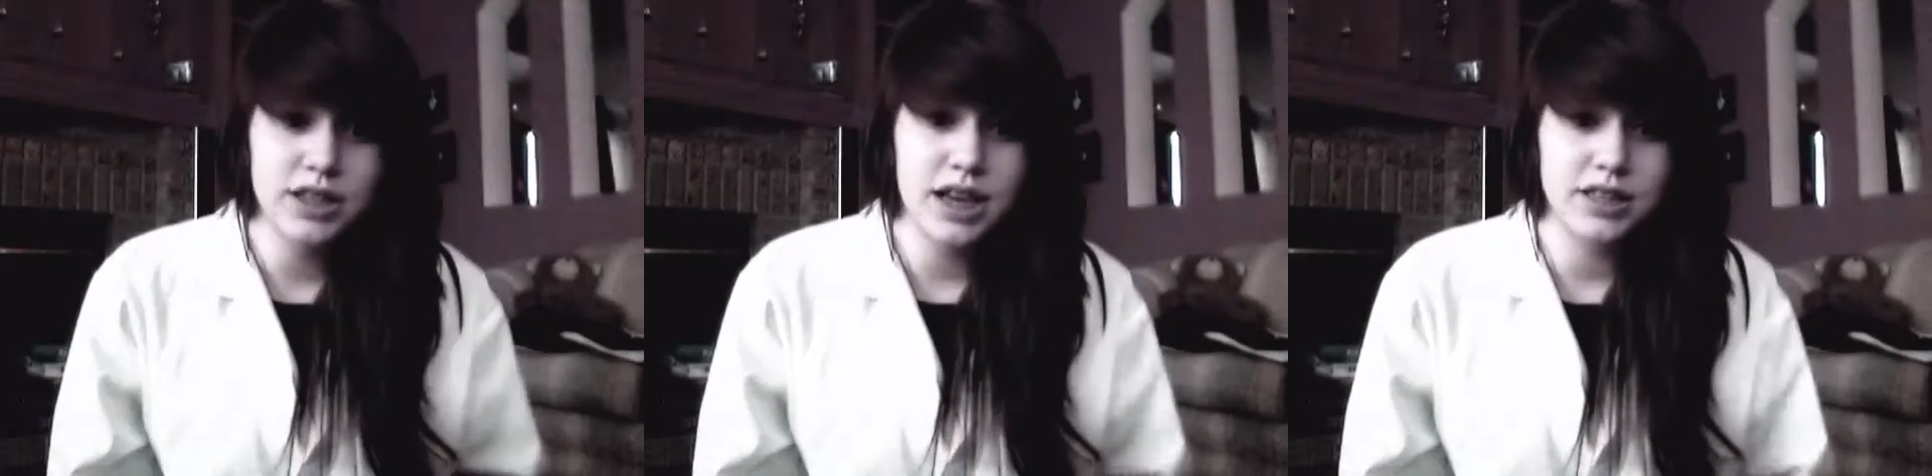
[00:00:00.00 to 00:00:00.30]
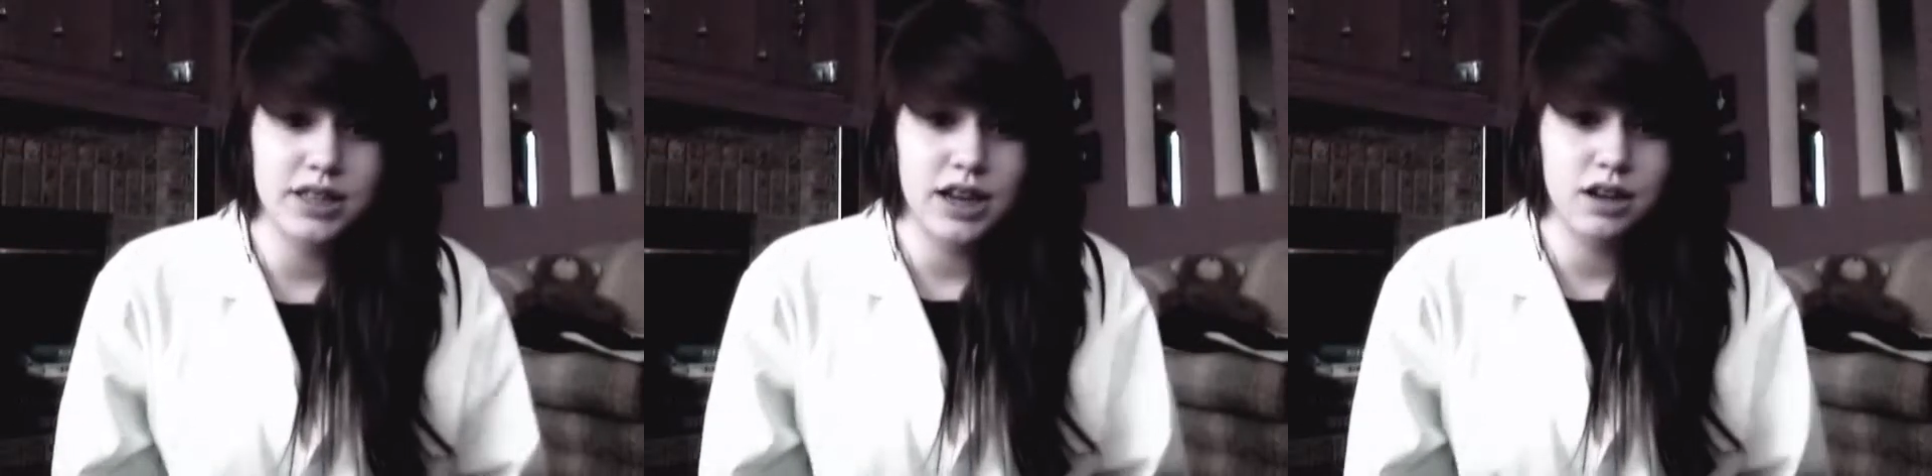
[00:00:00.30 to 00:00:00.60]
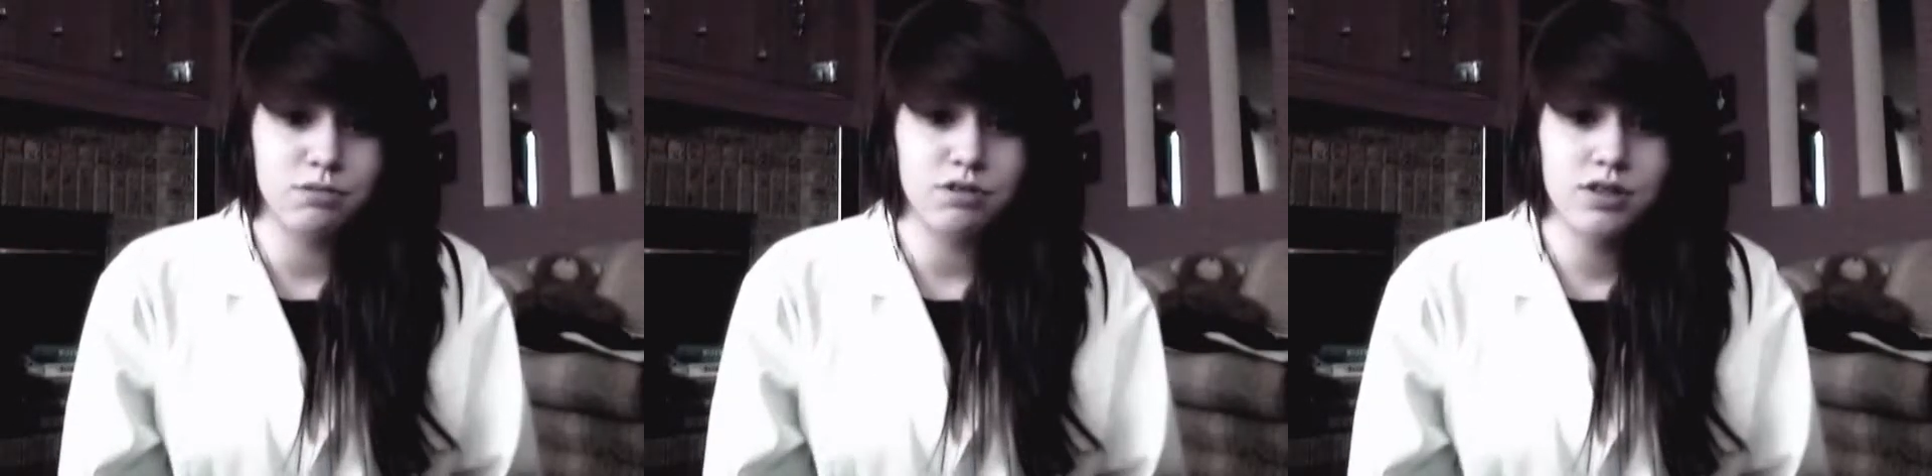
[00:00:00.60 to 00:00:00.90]
as in
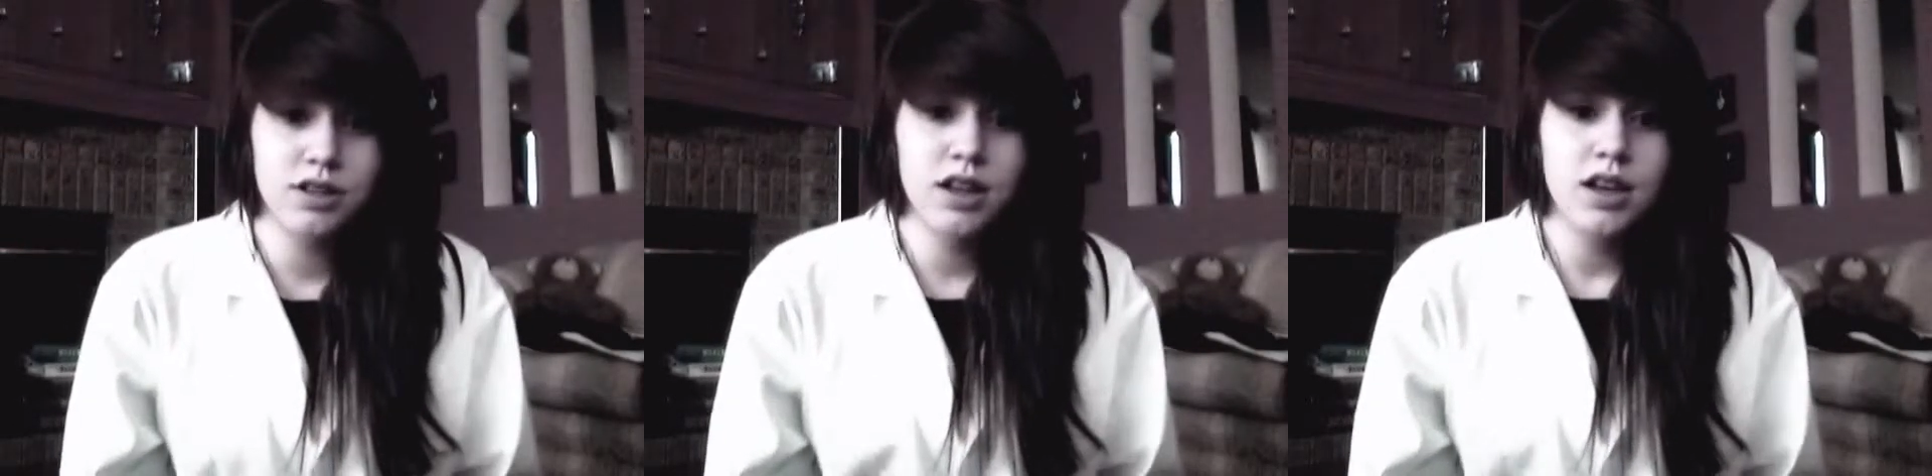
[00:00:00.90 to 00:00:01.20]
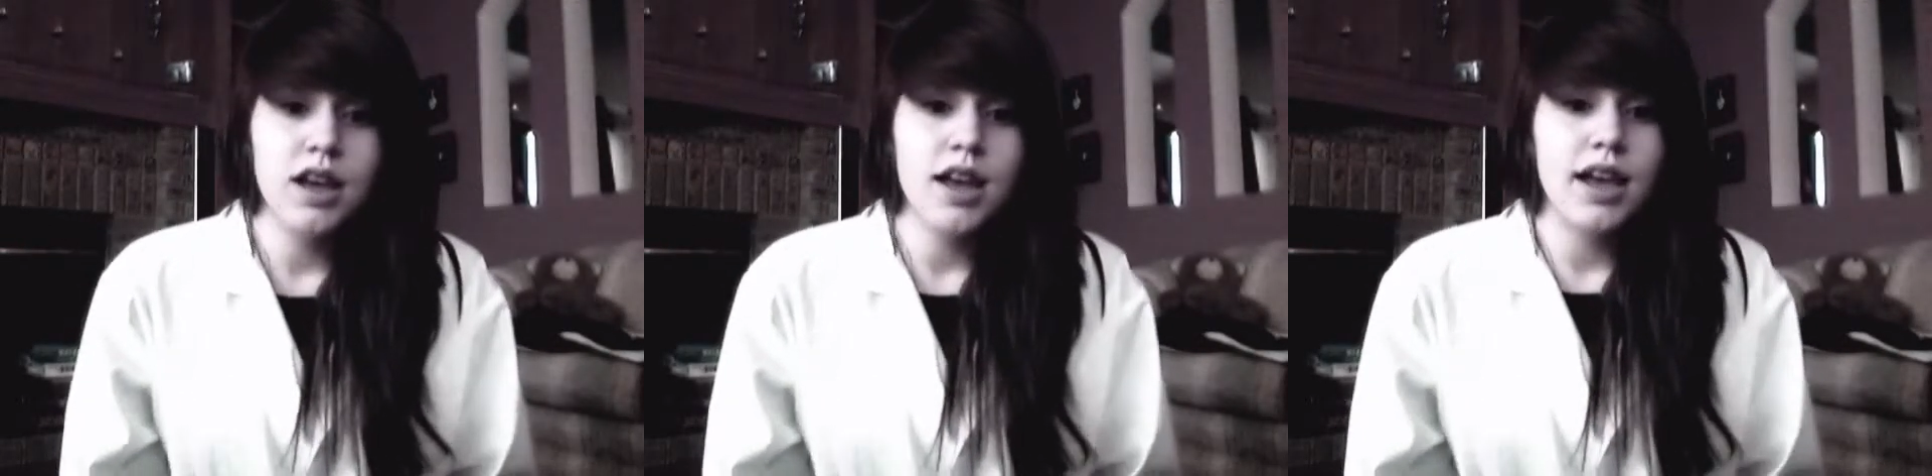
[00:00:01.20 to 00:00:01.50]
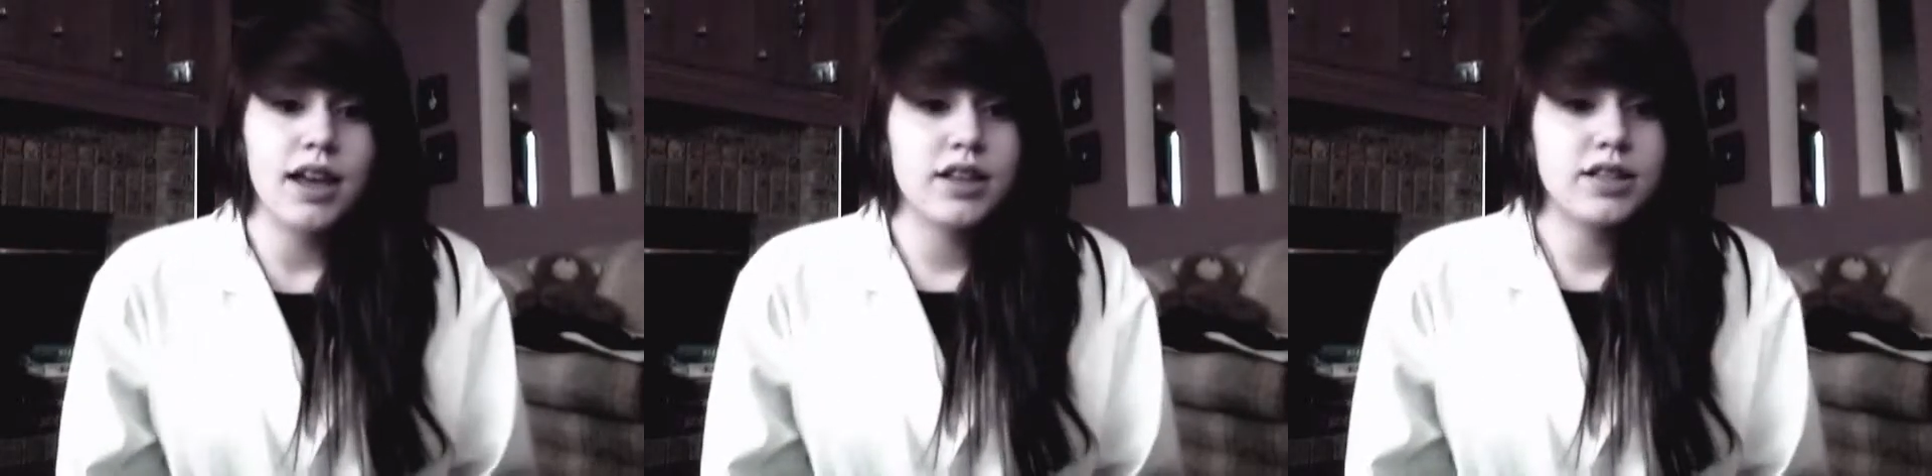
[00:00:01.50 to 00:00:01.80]
animals.
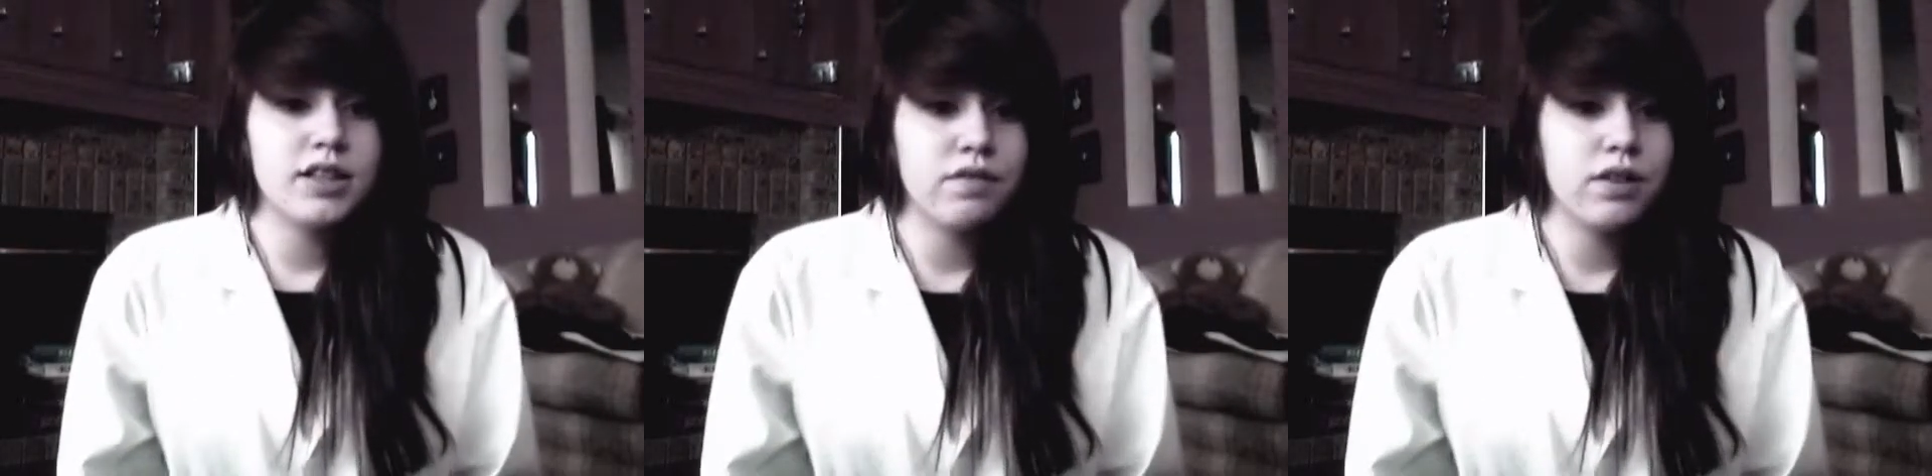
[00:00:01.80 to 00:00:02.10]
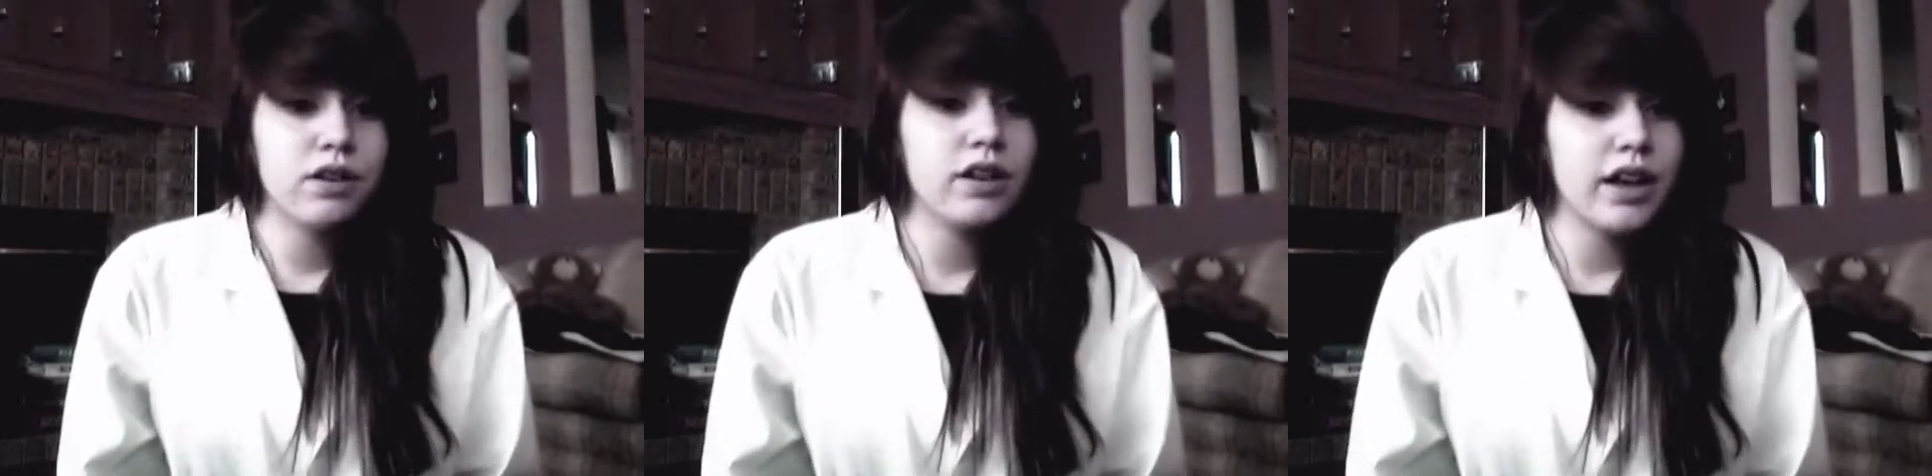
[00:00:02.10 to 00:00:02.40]
It is a difficult